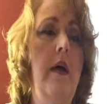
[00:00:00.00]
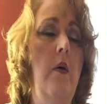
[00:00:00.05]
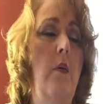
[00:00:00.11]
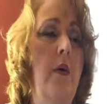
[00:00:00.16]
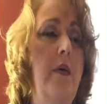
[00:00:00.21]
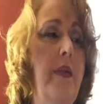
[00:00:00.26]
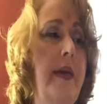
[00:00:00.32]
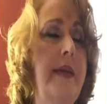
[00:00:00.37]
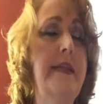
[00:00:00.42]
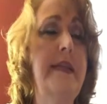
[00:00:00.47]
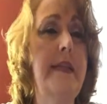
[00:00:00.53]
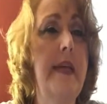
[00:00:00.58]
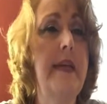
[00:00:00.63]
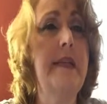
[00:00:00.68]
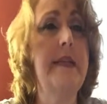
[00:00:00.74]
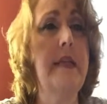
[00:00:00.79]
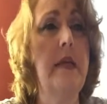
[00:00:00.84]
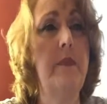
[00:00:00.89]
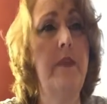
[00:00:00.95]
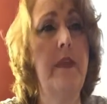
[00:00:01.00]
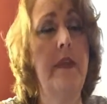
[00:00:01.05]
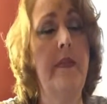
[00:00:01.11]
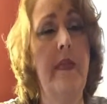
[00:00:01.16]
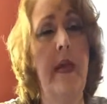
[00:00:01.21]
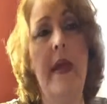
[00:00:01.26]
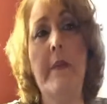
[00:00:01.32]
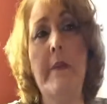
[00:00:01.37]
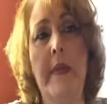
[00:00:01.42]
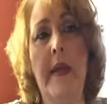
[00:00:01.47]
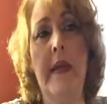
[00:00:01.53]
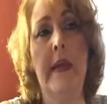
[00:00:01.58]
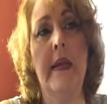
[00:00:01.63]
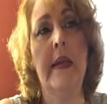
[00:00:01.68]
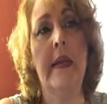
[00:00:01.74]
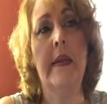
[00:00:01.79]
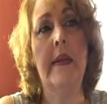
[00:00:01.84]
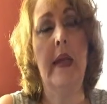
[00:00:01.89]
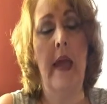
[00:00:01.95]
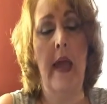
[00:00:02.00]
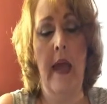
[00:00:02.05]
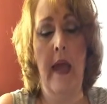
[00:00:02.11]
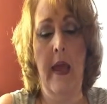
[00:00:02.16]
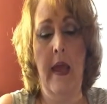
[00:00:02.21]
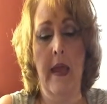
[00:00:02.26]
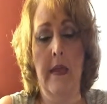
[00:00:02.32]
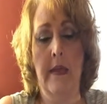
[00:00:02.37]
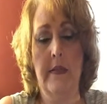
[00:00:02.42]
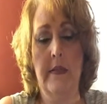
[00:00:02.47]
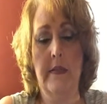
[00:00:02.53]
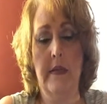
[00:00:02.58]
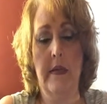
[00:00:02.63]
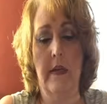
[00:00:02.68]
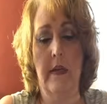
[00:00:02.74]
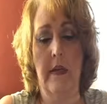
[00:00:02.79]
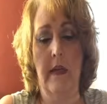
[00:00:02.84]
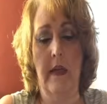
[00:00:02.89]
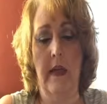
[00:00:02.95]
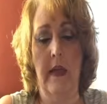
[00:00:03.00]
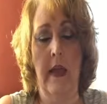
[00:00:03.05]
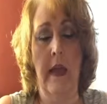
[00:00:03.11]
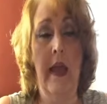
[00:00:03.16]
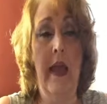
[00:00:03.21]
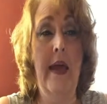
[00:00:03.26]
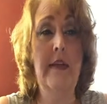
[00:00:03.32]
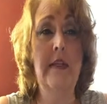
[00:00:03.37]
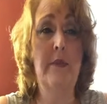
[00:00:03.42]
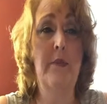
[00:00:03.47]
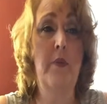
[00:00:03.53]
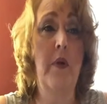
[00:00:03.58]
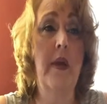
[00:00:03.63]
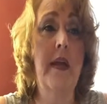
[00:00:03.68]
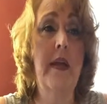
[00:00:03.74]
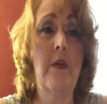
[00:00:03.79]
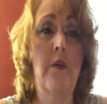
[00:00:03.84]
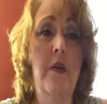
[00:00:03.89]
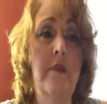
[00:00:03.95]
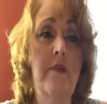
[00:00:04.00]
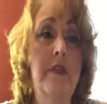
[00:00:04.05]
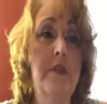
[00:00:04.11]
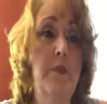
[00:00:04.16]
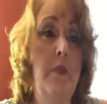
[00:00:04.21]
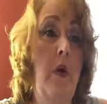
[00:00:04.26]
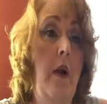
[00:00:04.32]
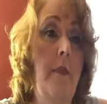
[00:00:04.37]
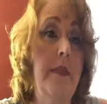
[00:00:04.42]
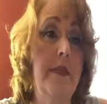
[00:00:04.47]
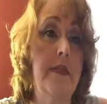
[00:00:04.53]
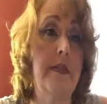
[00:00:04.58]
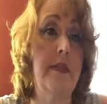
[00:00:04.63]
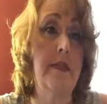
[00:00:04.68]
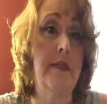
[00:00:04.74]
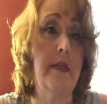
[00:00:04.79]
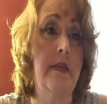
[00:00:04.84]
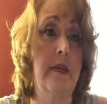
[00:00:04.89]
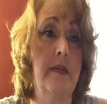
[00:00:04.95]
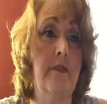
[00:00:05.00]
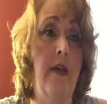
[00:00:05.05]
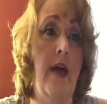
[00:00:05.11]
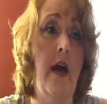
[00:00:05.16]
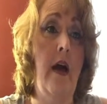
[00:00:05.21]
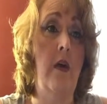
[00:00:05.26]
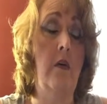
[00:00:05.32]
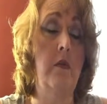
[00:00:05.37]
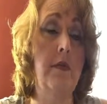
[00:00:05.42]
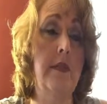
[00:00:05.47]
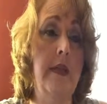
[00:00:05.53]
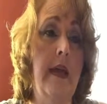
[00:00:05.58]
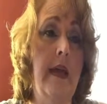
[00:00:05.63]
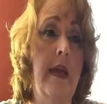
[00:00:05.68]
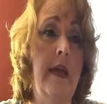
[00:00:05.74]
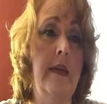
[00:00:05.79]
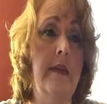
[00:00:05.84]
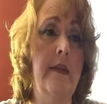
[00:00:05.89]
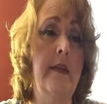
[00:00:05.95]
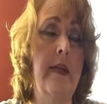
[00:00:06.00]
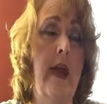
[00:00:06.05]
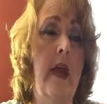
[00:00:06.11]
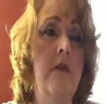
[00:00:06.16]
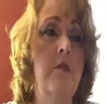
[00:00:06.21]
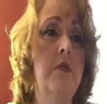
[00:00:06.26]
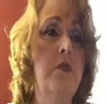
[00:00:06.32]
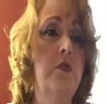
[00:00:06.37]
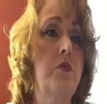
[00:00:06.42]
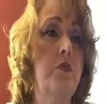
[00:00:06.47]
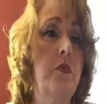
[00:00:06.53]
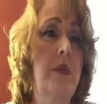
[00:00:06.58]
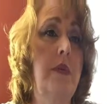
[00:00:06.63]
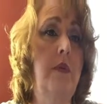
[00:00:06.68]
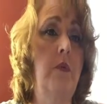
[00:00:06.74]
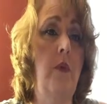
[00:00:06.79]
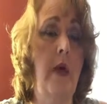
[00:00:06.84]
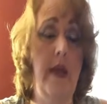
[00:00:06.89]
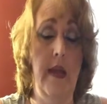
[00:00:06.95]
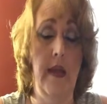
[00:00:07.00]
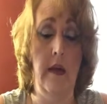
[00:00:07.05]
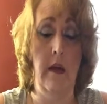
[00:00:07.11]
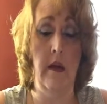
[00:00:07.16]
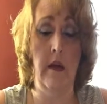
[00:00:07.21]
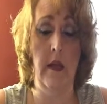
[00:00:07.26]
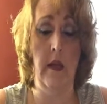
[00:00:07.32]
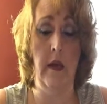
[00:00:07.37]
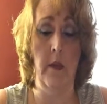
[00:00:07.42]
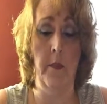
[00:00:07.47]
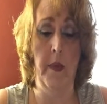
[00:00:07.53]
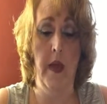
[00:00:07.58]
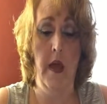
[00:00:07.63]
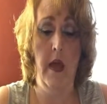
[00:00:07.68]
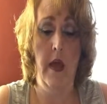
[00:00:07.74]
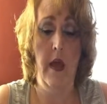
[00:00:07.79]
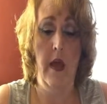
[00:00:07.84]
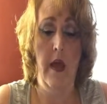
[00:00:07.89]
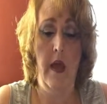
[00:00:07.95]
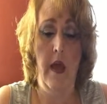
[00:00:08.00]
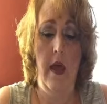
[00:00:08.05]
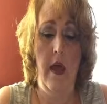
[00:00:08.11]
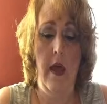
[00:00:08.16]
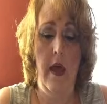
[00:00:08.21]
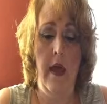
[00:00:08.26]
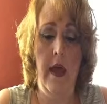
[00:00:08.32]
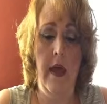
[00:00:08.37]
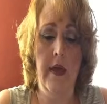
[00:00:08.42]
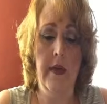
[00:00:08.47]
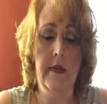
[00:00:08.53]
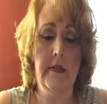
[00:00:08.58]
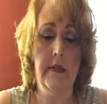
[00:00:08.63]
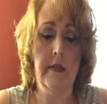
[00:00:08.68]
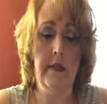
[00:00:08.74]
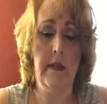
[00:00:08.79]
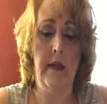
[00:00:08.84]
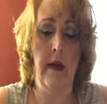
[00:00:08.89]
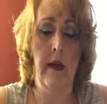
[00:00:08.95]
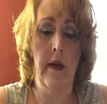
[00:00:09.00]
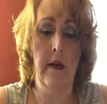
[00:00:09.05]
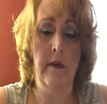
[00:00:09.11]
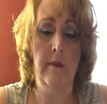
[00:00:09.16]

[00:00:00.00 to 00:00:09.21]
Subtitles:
When they say something, they mean it. And he had to break one of his promises and his vows, and that was really weighing on him. And